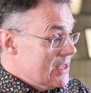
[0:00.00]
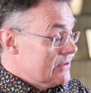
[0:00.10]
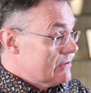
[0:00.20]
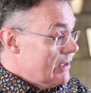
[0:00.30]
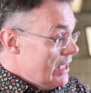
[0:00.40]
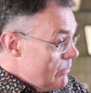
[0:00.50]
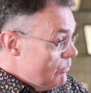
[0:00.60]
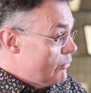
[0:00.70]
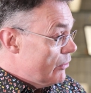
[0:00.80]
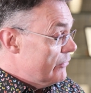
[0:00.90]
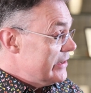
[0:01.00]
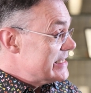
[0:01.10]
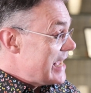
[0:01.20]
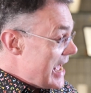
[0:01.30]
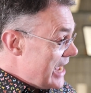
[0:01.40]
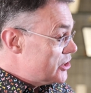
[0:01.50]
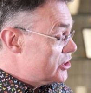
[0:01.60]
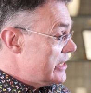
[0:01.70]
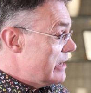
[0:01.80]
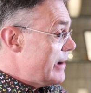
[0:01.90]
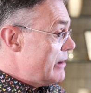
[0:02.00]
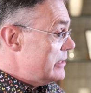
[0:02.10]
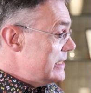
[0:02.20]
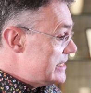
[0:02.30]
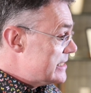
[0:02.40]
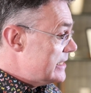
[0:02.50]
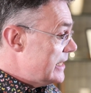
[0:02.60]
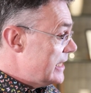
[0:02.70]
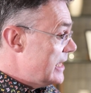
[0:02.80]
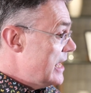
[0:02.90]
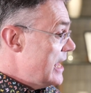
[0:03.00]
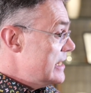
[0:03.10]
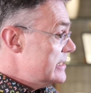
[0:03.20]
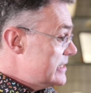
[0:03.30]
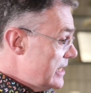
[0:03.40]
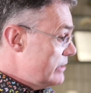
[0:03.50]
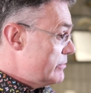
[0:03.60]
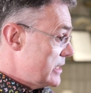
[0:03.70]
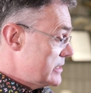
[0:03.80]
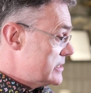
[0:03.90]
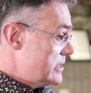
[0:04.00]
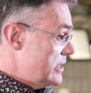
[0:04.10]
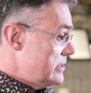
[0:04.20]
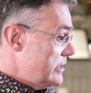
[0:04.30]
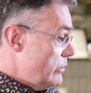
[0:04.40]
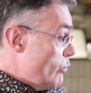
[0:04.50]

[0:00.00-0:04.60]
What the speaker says: So improv is actually about listening, dealing with uncertainty.